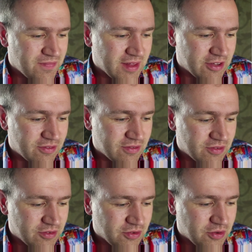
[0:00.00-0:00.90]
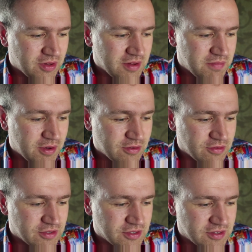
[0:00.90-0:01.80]
Uh, toilet
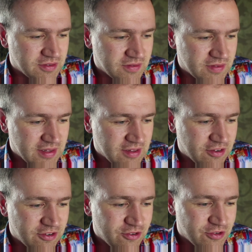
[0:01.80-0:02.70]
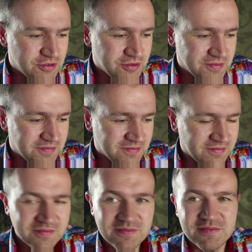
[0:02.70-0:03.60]
pouch, that's an unusual,
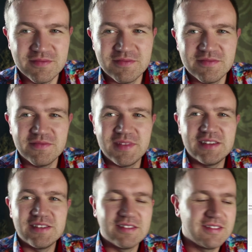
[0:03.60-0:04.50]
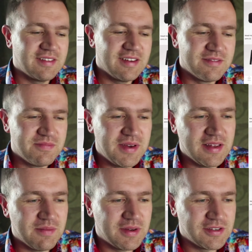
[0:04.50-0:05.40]
that doesn't uh,
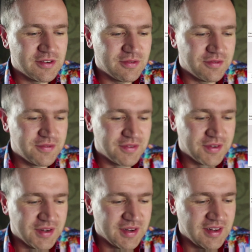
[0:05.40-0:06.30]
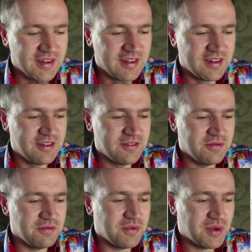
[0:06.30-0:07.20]
paint a picture of
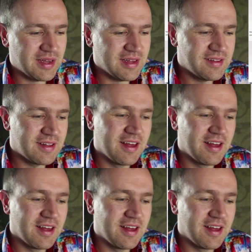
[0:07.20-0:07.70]
what it is,